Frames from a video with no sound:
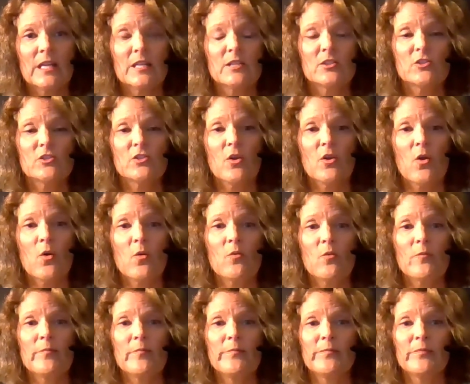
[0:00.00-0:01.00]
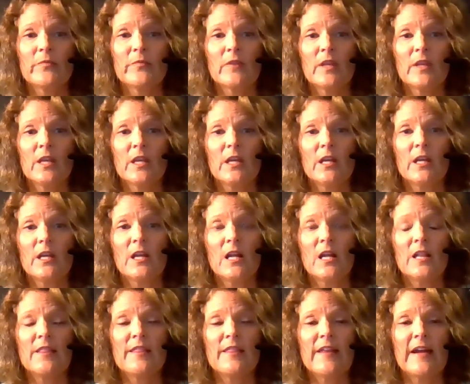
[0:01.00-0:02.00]
So
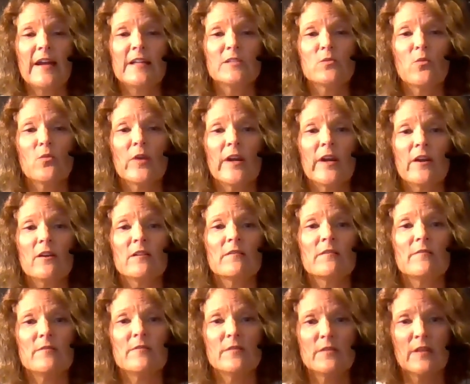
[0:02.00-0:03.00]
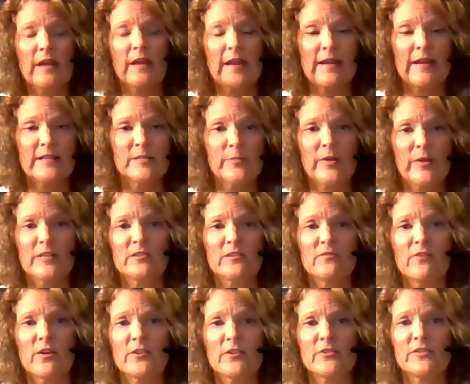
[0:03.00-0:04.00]
that's where the aspect
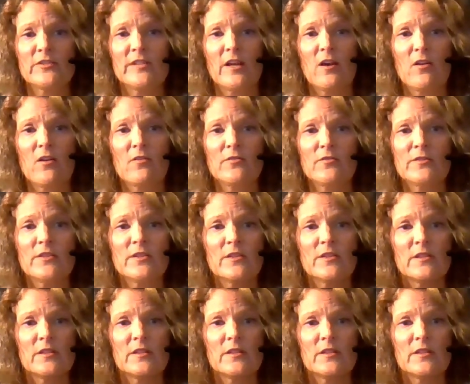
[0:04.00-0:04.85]
of ourselves